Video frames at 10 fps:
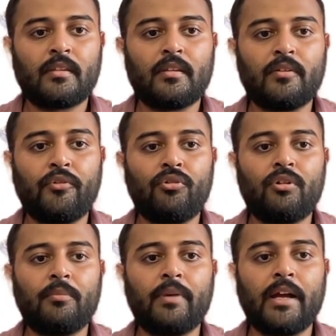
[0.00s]
If you
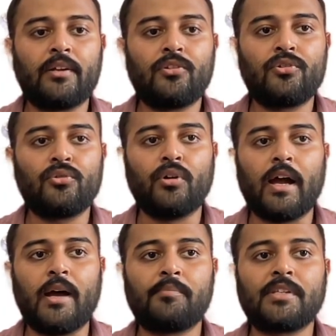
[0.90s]
come back to
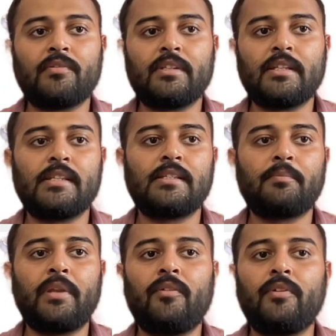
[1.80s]
app service, this is the
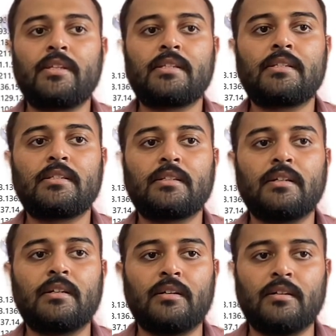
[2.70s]
previous
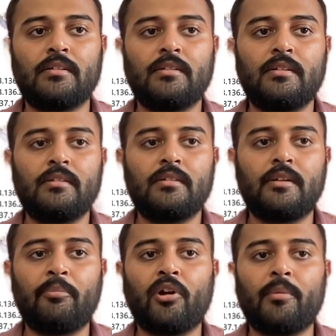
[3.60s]

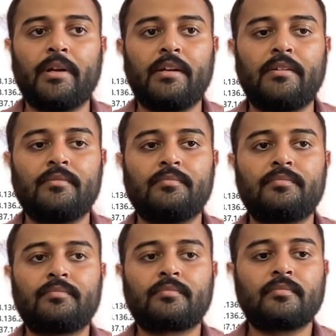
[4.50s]
deployment.
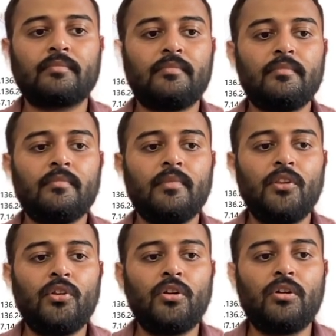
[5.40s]

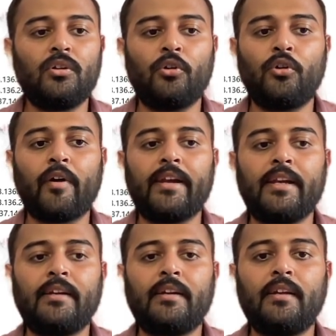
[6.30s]
You can go to
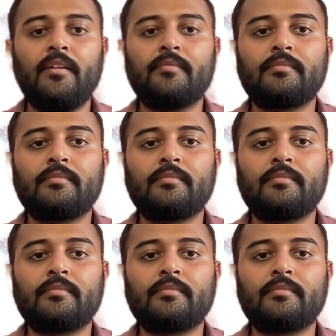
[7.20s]
identity,